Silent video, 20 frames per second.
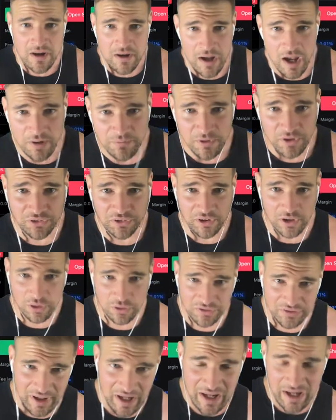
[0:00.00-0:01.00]
Every single
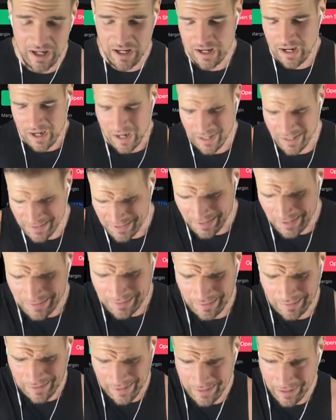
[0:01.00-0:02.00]
day, he says
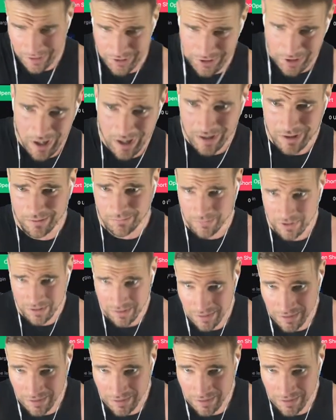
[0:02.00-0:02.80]
it like I jot him.